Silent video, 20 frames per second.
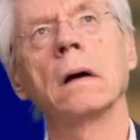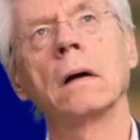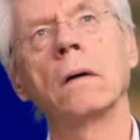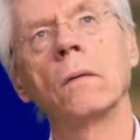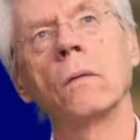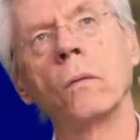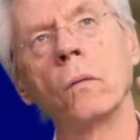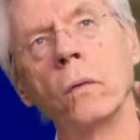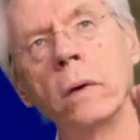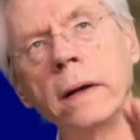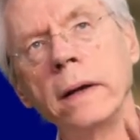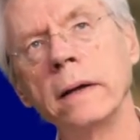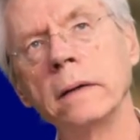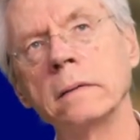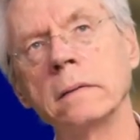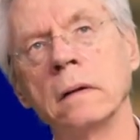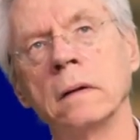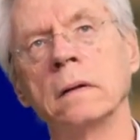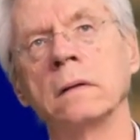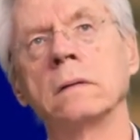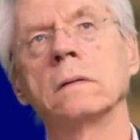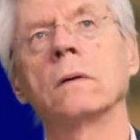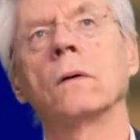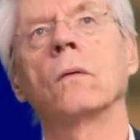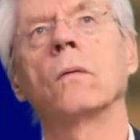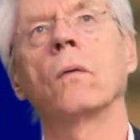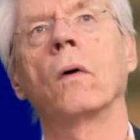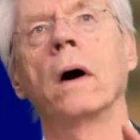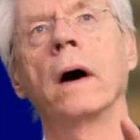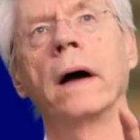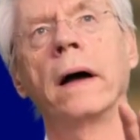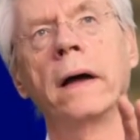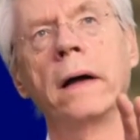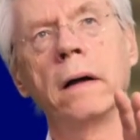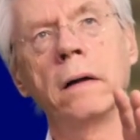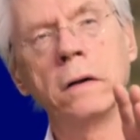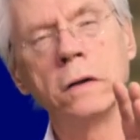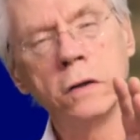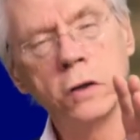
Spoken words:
reasons why,